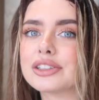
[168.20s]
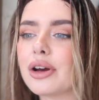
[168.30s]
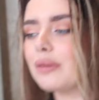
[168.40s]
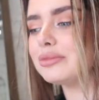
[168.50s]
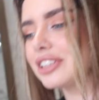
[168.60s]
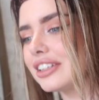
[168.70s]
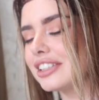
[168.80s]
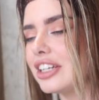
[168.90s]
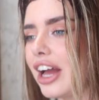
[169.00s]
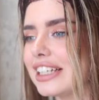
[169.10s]
So
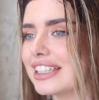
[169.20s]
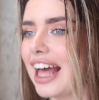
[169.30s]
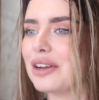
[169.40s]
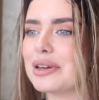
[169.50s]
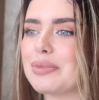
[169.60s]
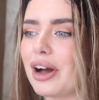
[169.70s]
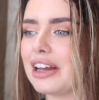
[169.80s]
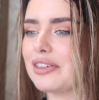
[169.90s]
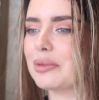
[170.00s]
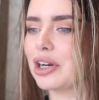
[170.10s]
tonight to the Halloween party,
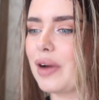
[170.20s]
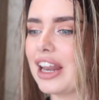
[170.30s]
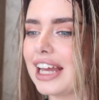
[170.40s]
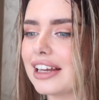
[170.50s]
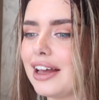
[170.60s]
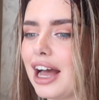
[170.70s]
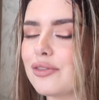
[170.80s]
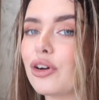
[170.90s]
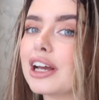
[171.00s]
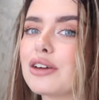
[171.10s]
I'm gonna wear like,
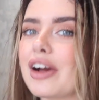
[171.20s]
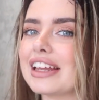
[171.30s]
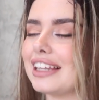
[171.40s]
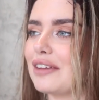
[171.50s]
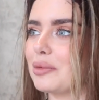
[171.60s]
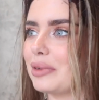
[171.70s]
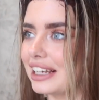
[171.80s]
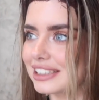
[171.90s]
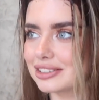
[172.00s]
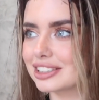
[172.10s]
I've got like a red leather
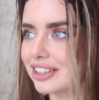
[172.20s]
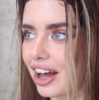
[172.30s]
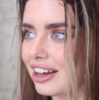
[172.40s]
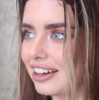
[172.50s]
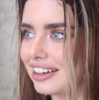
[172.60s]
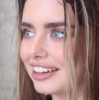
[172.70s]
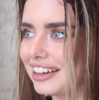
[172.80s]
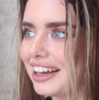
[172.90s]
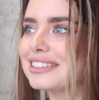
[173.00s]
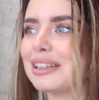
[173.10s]
blazer and skirt.
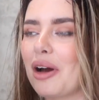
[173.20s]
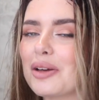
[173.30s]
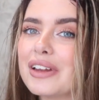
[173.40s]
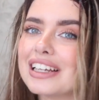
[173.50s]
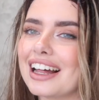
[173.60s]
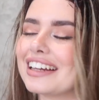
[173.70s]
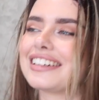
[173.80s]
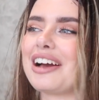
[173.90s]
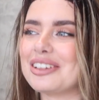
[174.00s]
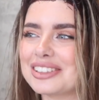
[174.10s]
So I'm hoping it like
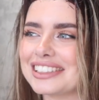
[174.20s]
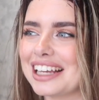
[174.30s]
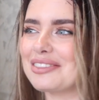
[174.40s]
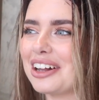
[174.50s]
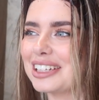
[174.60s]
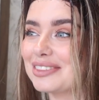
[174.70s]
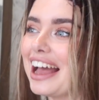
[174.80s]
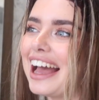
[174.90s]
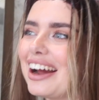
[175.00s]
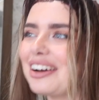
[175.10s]
goes the same colour as my
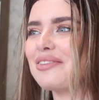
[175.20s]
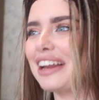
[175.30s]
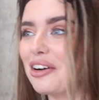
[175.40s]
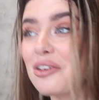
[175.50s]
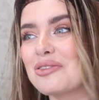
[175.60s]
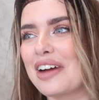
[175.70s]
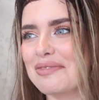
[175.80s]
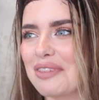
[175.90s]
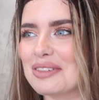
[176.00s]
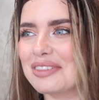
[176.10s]
hair, and I'll be like an all
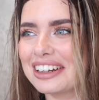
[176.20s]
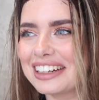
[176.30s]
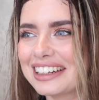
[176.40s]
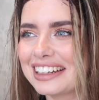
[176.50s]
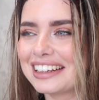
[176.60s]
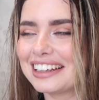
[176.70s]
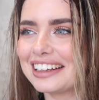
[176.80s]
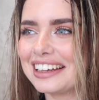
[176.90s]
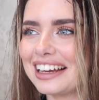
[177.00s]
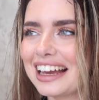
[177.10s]
red moment. Girl,
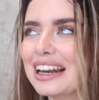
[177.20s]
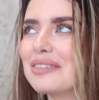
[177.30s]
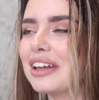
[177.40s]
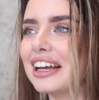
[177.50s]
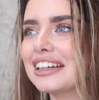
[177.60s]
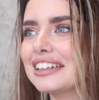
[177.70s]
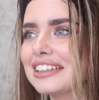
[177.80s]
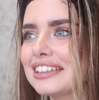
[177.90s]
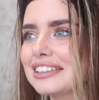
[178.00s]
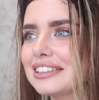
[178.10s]
I like a
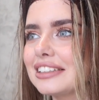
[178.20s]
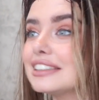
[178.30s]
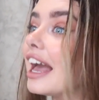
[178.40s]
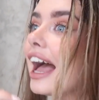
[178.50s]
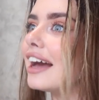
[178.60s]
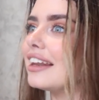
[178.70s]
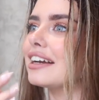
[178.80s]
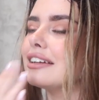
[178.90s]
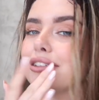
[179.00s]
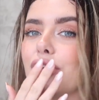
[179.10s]
burgundy. Yeah,
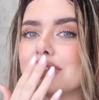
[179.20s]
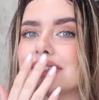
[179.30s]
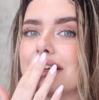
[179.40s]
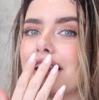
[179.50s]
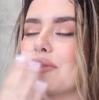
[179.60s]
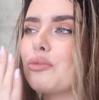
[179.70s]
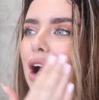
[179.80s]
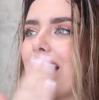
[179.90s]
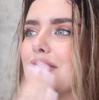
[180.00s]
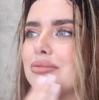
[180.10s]
like a glossy, like wet.